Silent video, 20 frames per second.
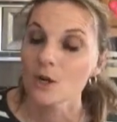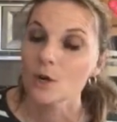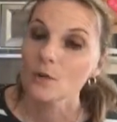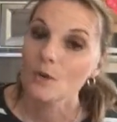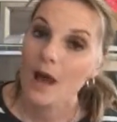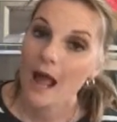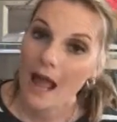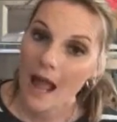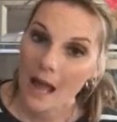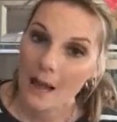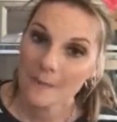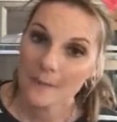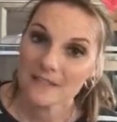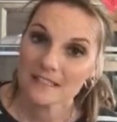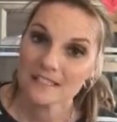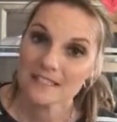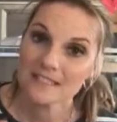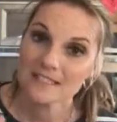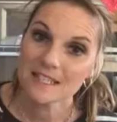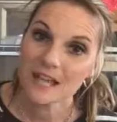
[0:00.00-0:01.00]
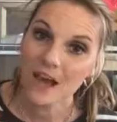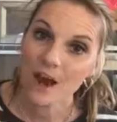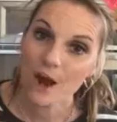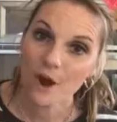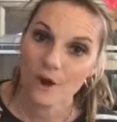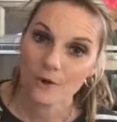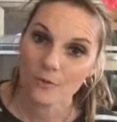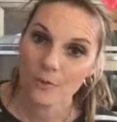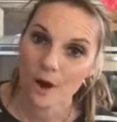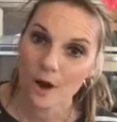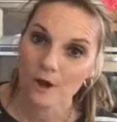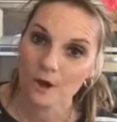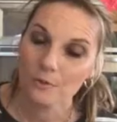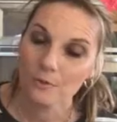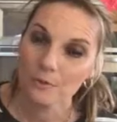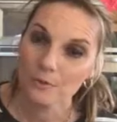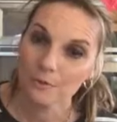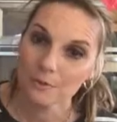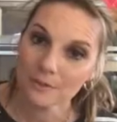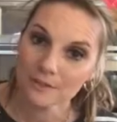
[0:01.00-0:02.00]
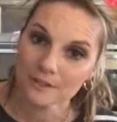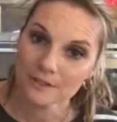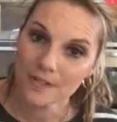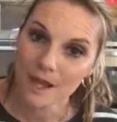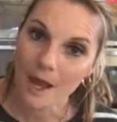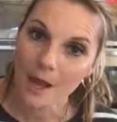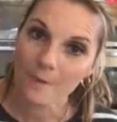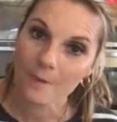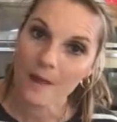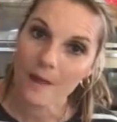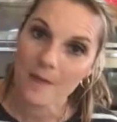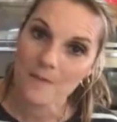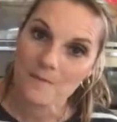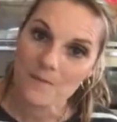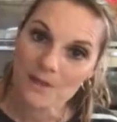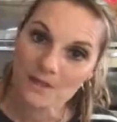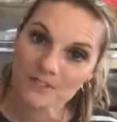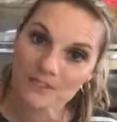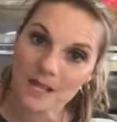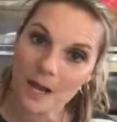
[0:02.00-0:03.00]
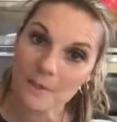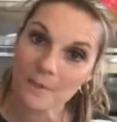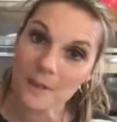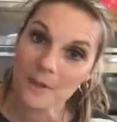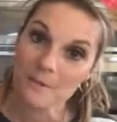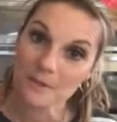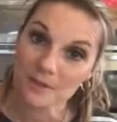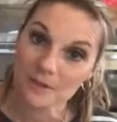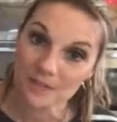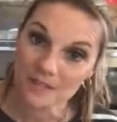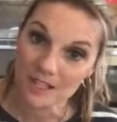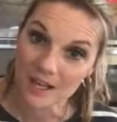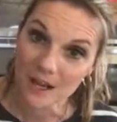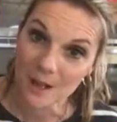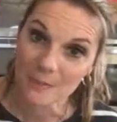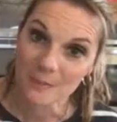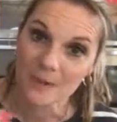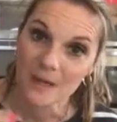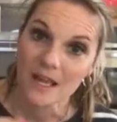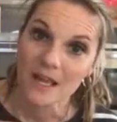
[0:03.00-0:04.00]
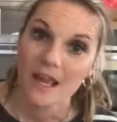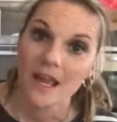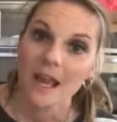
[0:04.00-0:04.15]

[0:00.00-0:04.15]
what happens is that hard water will build up and build up and build up.